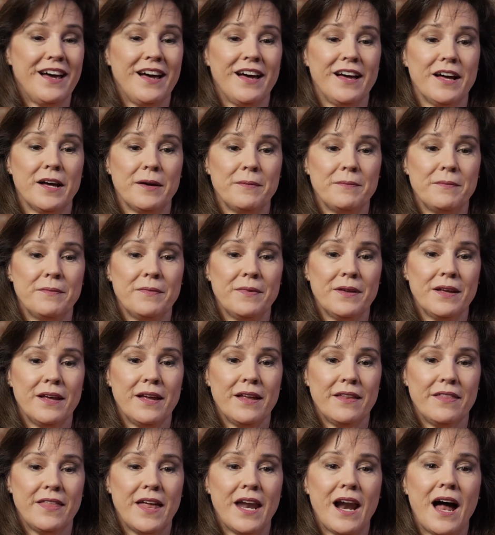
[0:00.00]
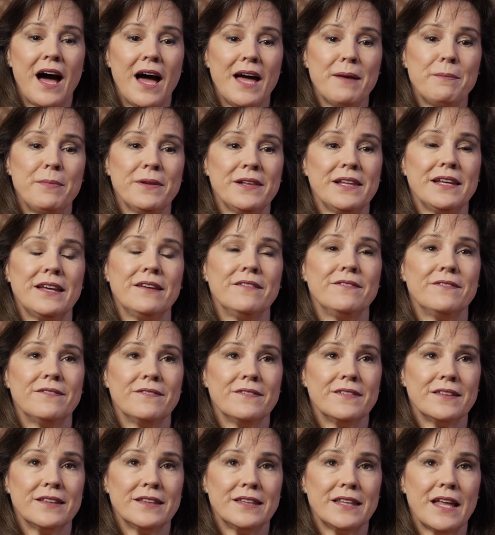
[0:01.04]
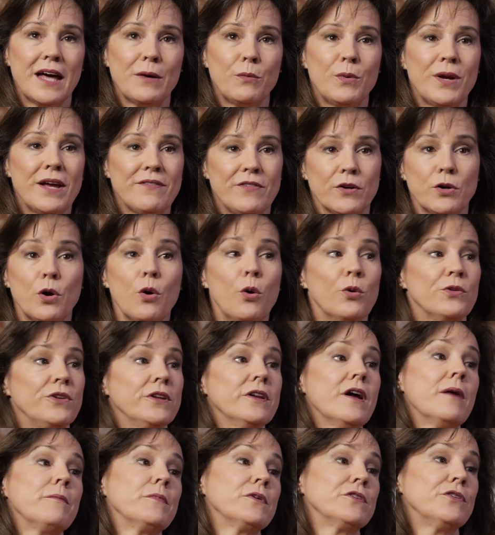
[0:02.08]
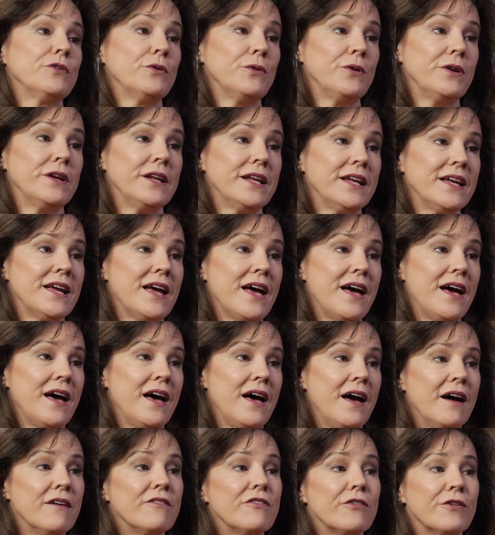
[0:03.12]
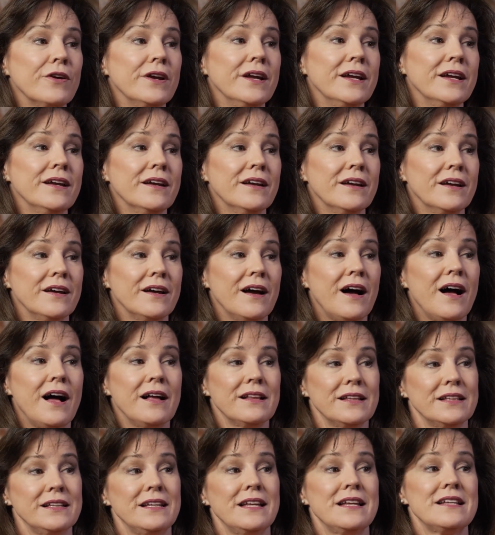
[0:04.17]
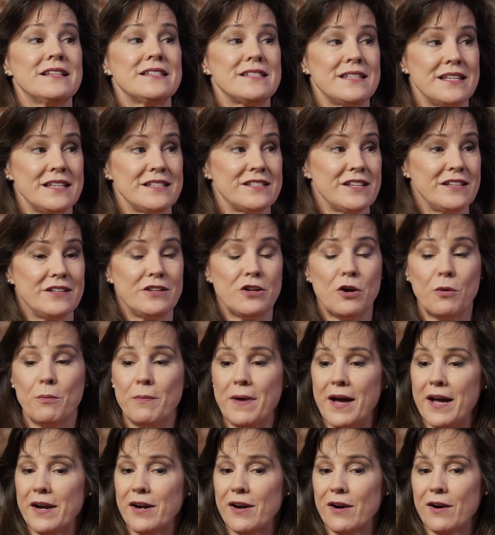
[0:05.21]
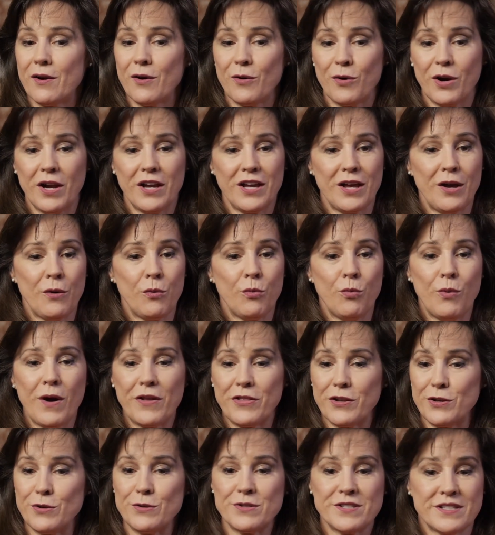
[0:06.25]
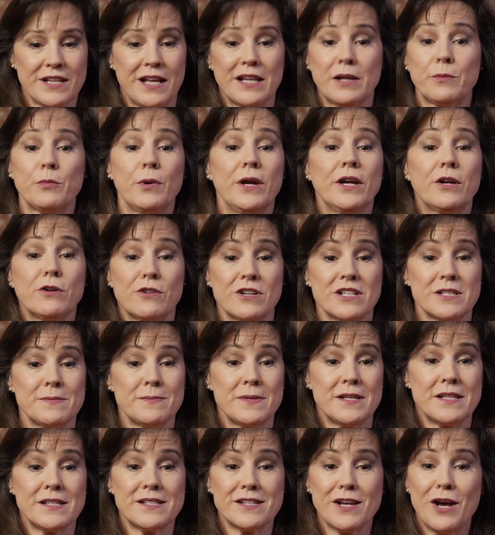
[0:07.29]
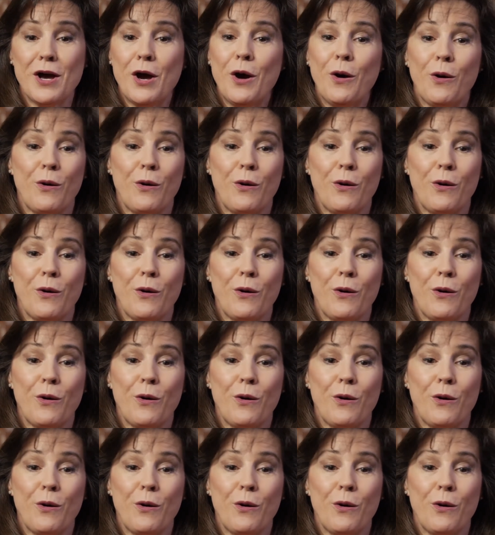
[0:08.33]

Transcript: that I believe that we have a golden opportunity every holiday season, no matter whether you celebrate Christmas